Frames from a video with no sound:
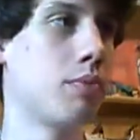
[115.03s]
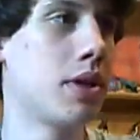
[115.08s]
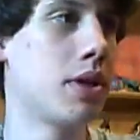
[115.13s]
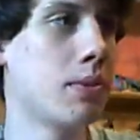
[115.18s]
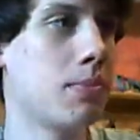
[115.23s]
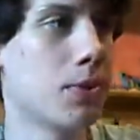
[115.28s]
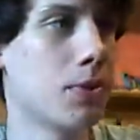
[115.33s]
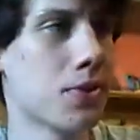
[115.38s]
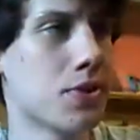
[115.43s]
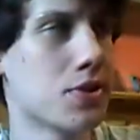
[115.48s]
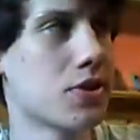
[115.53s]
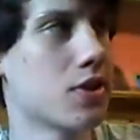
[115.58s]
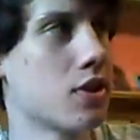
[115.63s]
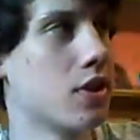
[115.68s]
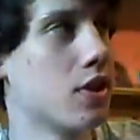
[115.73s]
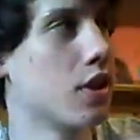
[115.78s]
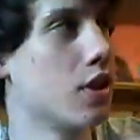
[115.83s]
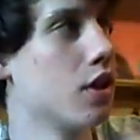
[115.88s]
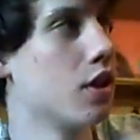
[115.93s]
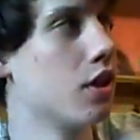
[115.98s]
people's
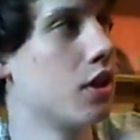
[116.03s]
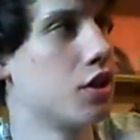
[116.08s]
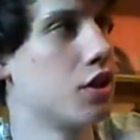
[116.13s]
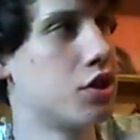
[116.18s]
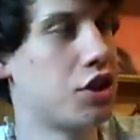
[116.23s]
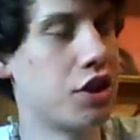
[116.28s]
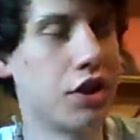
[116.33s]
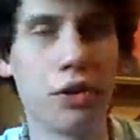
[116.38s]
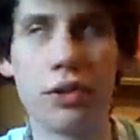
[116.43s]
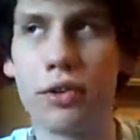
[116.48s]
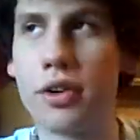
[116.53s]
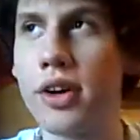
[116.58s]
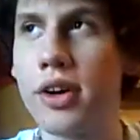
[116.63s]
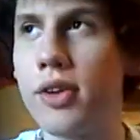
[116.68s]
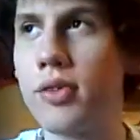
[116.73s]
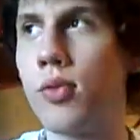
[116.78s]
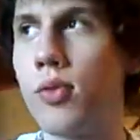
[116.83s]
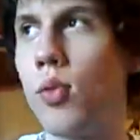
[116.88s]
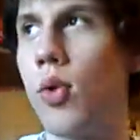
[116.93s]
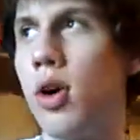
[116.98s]

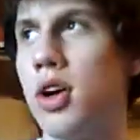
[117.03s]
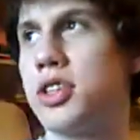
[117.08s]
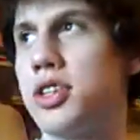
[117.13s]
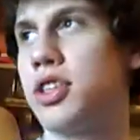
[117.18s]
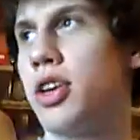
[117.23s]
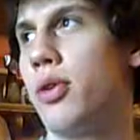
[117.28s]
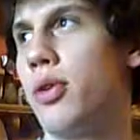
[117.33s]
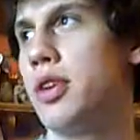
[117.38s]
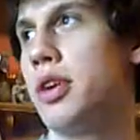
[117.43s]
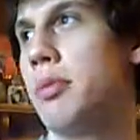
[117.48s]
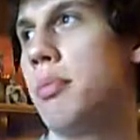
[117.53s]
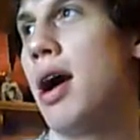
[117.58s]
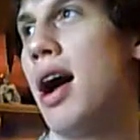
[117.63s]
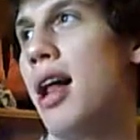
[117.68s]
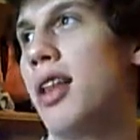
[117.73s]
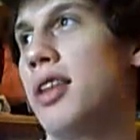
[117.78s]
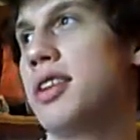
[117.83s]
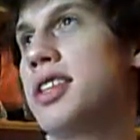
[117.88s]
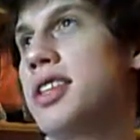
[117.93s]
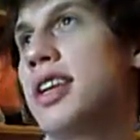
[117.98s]
children want to go into
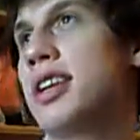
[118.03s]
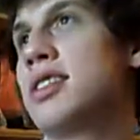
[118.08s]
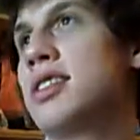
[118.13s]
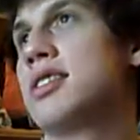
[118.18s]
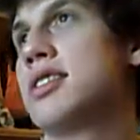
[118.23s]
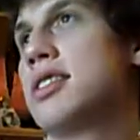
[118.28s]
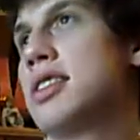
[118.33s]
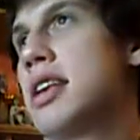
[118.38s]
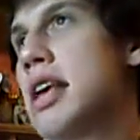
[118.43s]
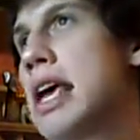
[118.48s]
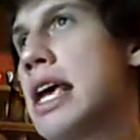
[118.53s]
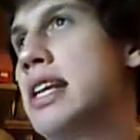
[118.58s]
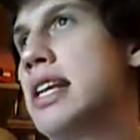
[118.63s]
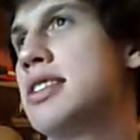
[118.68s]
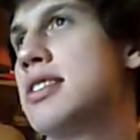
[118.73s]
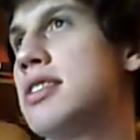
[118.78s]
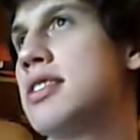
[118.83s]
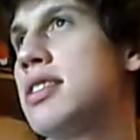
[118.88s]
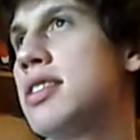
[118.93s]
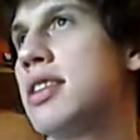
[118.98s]
politics,
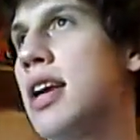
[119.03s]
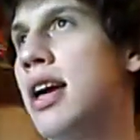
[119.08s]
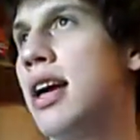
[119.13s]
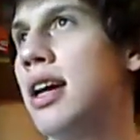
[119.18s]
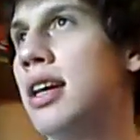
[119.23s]
it's